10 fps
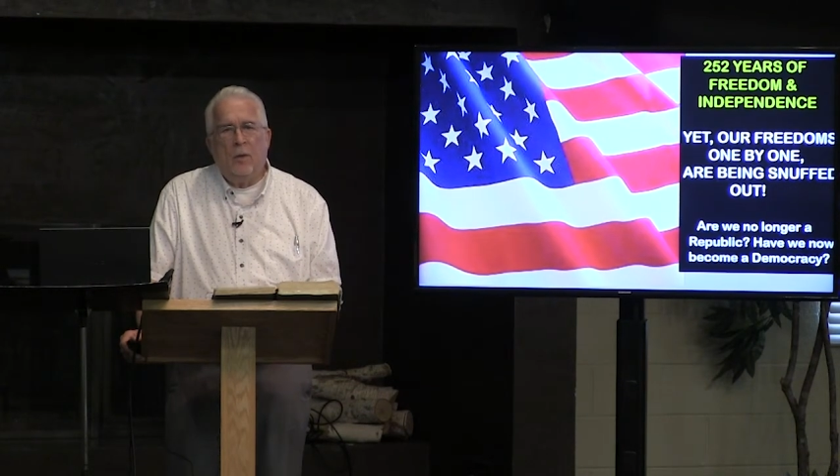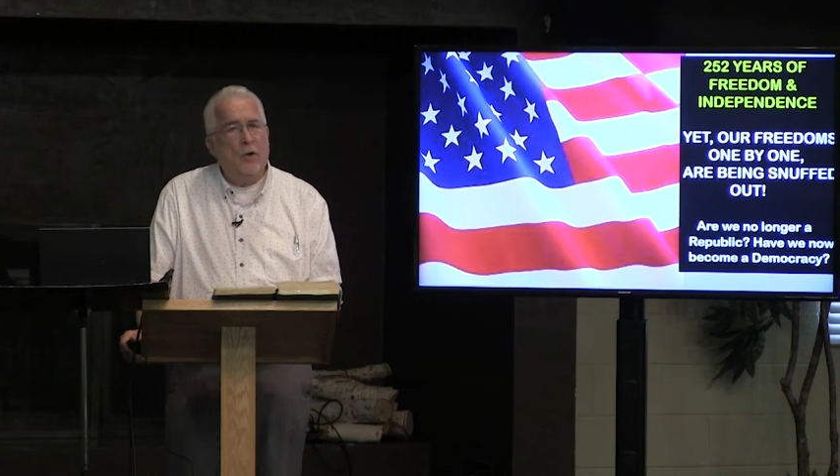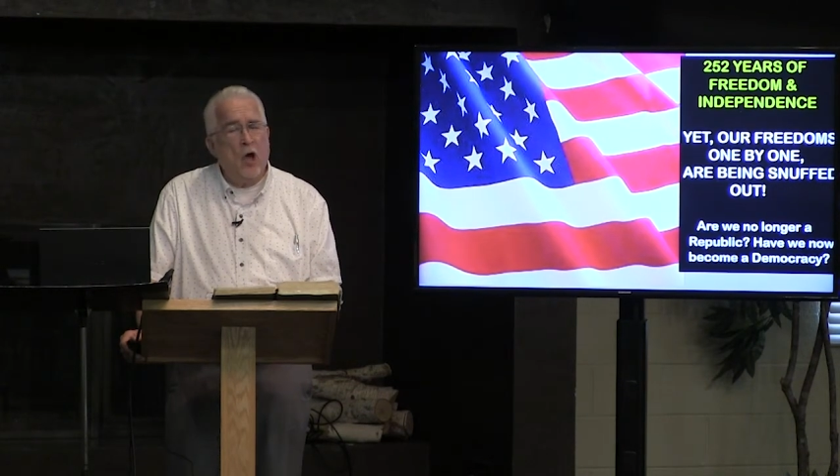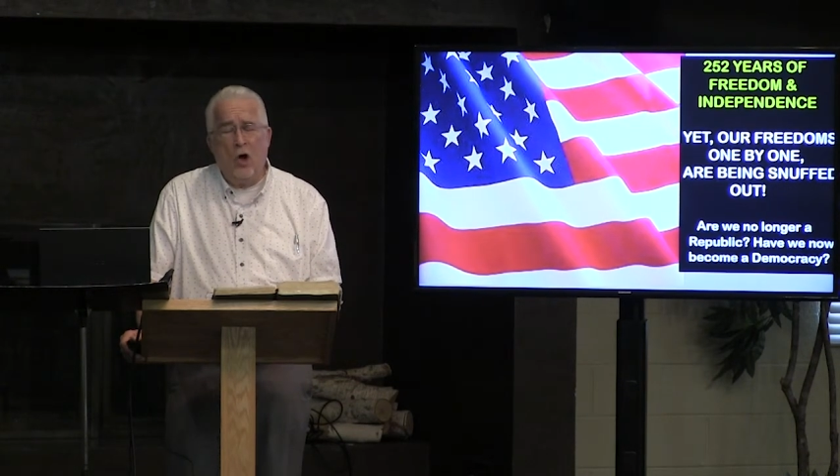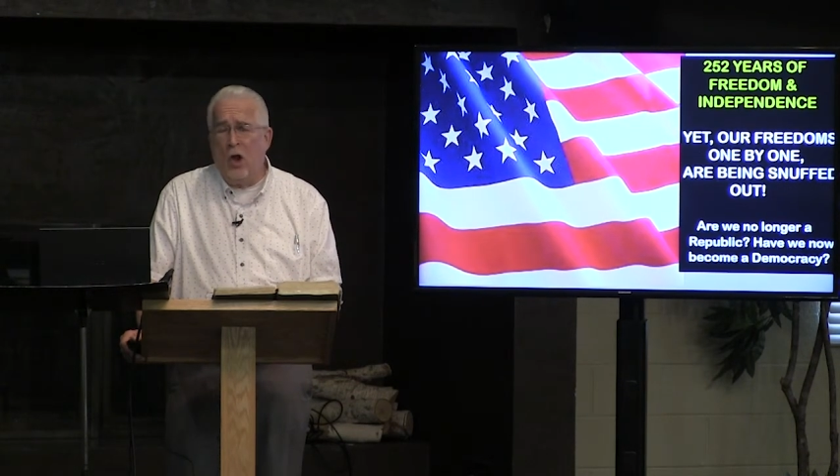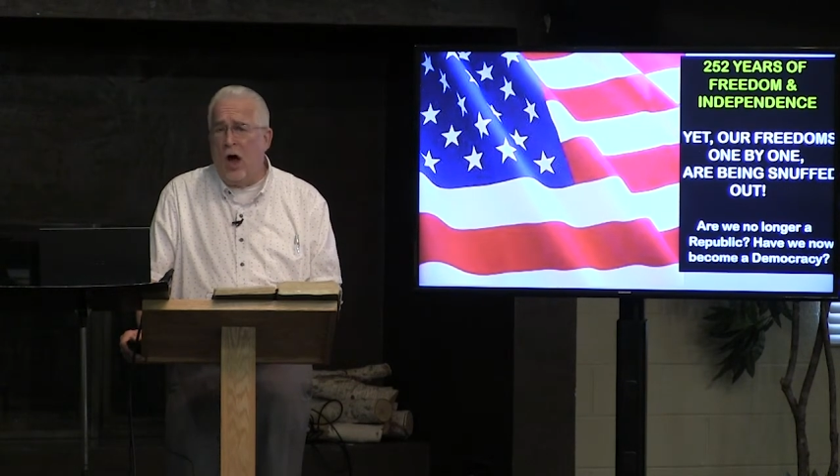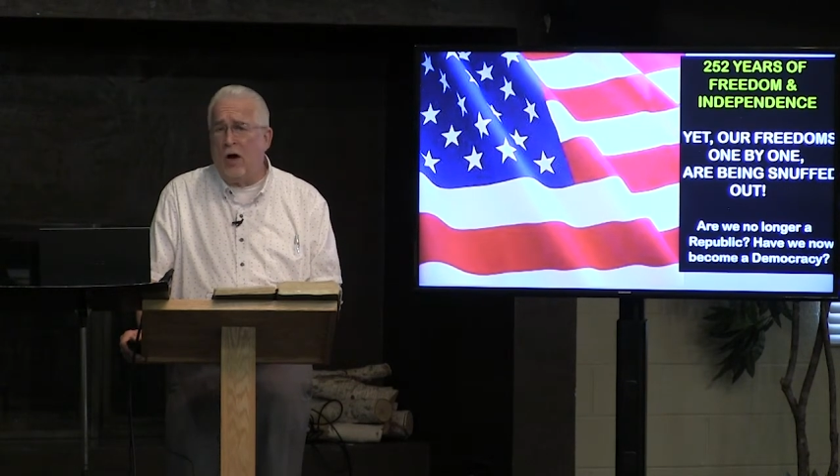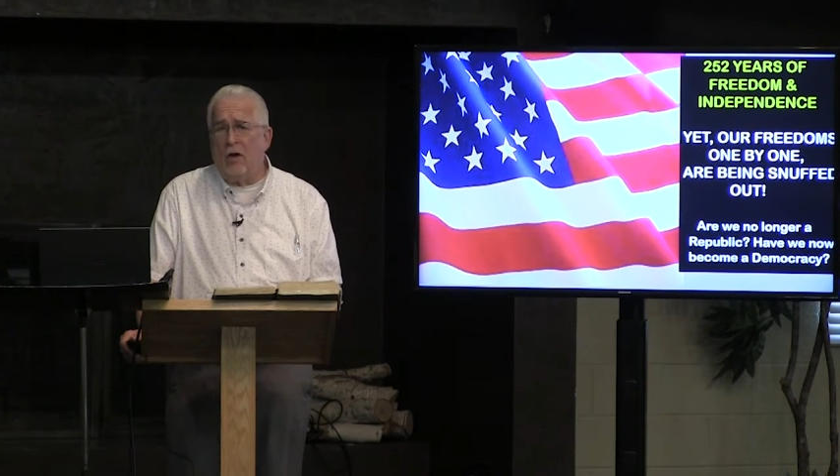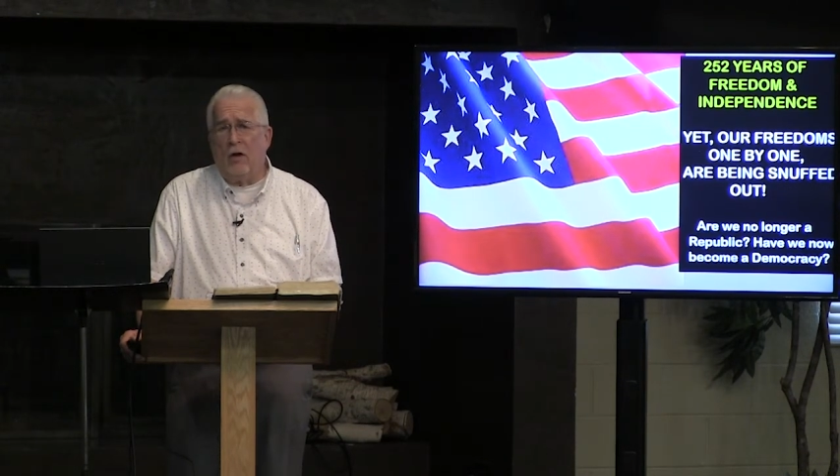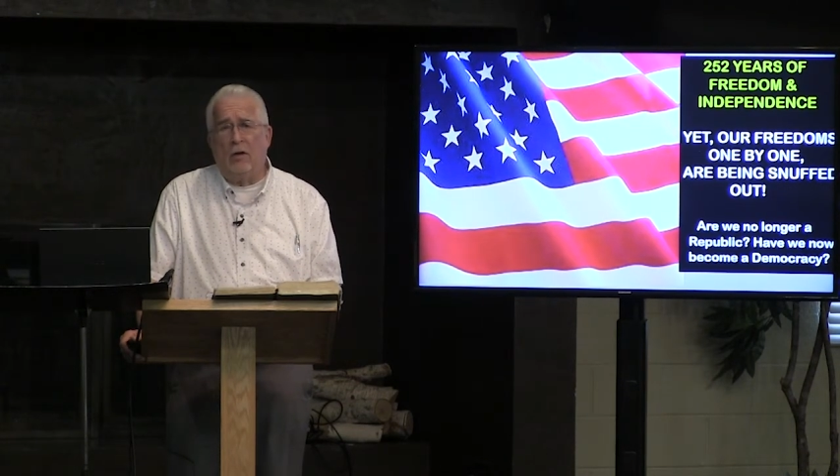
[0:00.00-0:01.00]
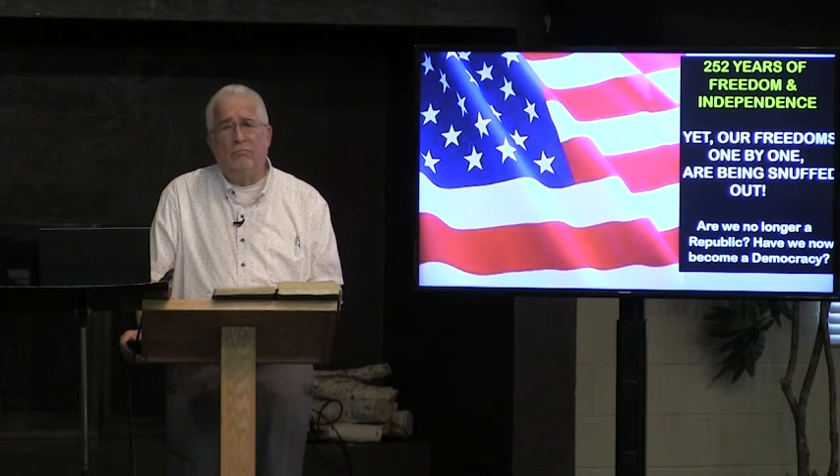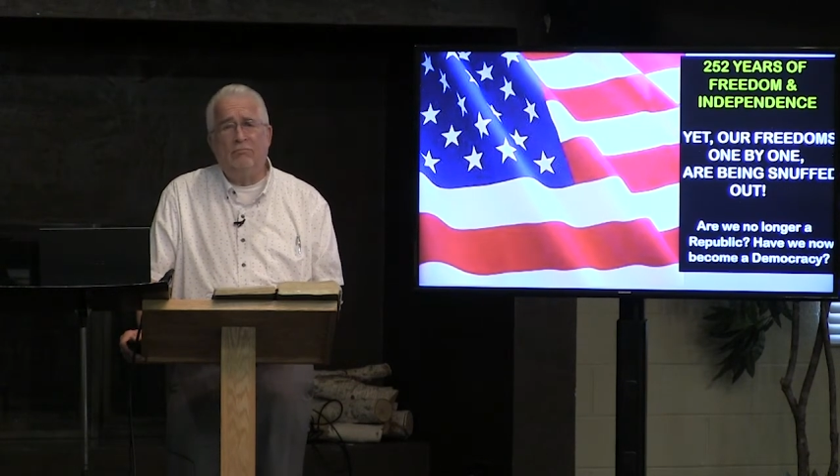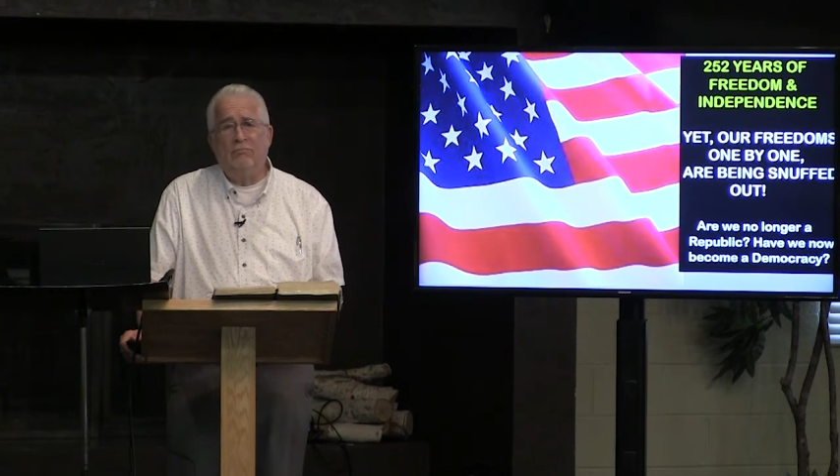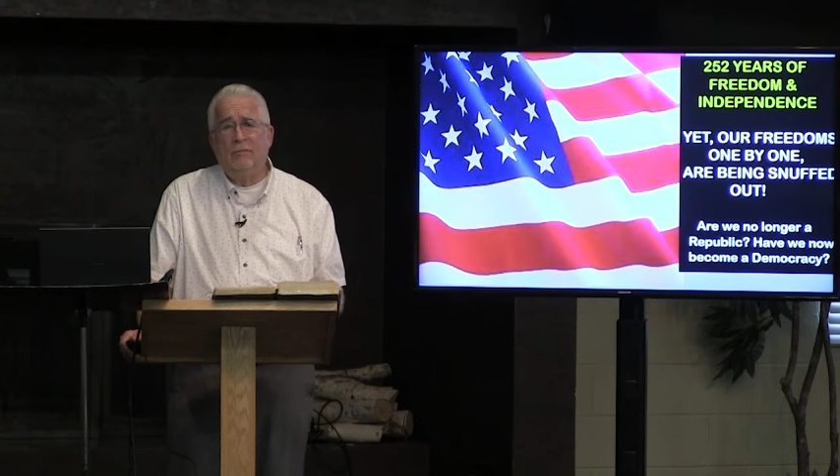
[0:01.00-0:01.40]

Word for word: We're no longer